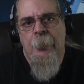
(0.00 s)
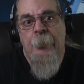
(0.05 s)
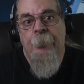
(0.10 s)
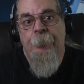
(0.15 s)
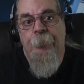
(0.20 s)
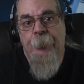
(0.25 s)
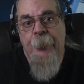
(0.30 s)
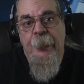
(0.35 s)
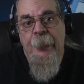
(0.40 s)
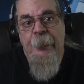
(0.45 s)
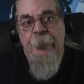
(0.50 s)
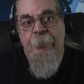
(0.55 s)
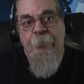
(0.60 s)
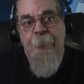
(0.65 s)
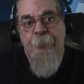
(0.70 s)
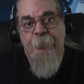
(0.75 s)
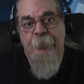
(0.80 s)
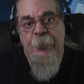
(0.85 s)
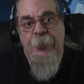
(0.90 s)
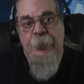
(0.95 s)
Three
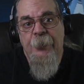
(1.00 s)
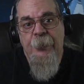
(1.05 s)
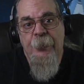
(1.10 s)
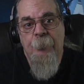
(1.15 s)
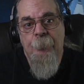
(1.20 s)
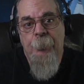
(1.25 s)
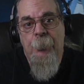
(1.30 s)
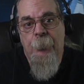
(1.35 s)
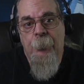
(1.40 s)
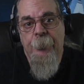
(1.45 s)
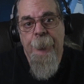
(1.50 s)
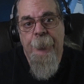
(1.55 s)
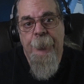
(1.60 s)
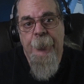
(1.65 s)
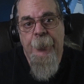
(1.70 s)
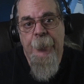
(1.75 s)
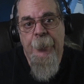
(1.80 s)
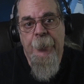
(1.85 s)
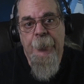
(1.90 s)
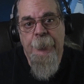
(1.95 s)
very important
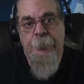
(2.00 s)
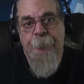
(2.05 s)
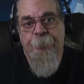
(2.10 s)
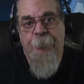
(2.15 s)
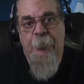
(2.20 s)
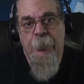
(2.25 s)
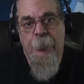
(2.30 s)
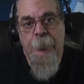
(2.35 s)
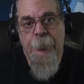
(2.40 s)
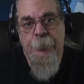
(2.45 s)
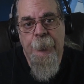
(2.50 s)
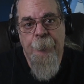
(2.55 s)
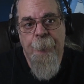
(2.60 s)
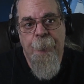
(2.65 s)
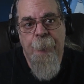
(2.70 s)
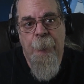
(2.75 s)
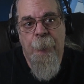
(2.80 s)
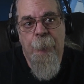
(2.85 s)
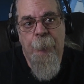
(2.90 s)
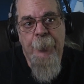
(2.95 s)
things. First,
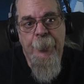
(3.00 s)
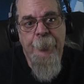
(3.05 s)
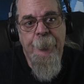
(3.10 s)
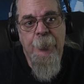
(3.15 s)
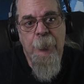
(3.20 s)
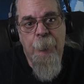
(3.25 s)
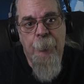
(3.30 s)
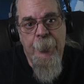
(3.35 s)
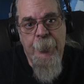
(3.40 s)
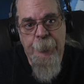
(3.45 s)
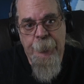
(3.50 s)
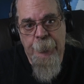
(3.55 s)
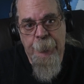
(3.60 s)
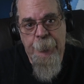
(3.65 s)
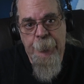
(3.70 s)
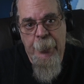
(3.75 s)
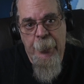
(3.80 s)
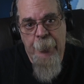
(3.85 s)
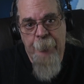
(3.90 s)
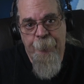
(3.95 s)
read the
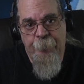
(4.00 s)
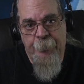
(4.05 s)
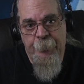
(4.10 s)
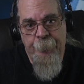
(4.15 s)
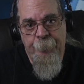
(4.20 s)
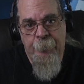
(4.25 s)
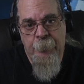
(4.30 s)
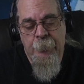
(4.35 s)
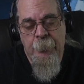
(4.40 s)
questions carefully.